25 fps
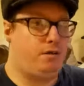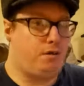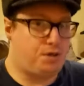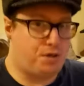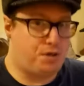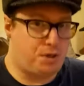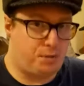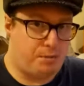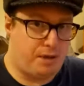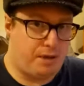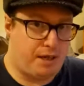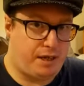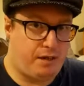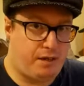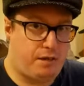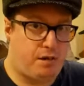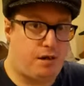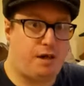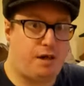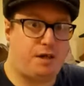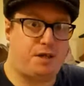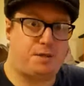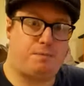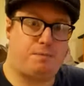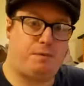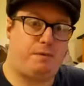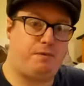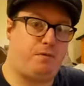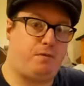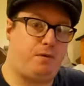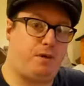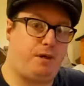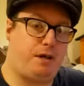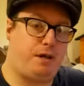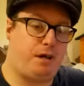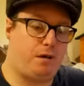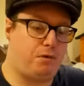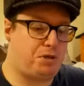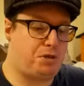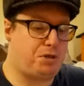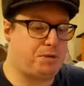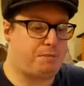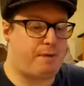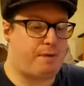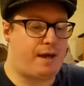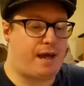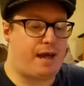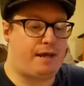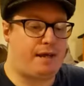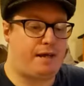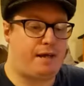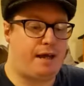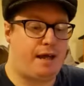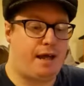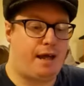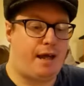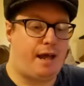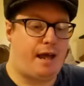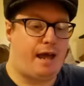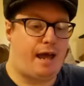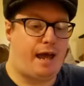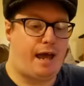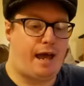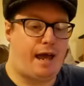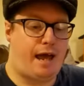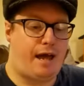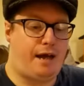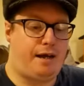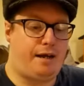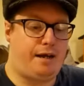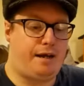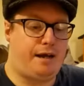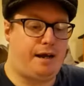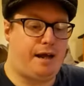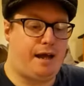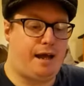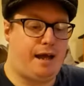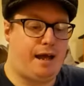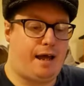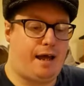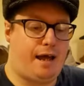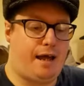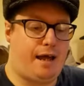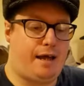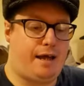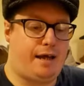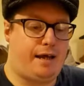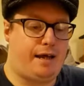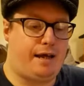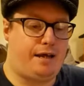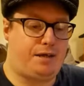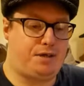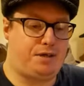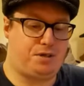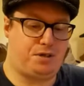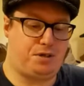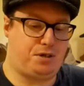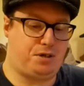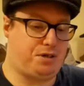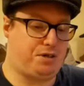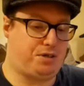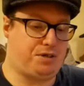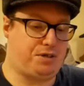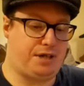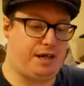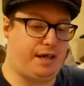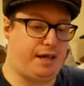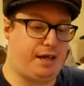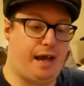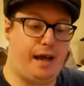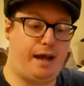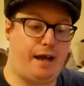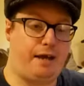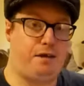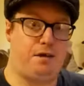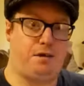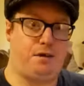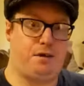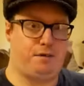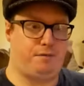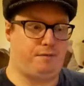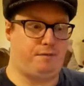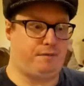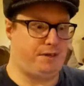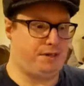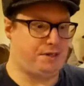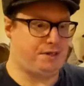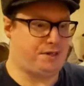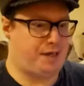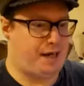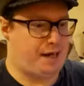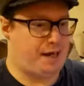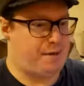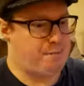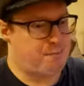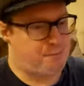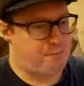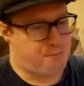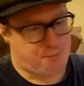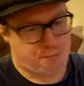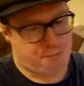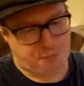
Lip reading: something nice before you go to bed, and it's just again good for the skin.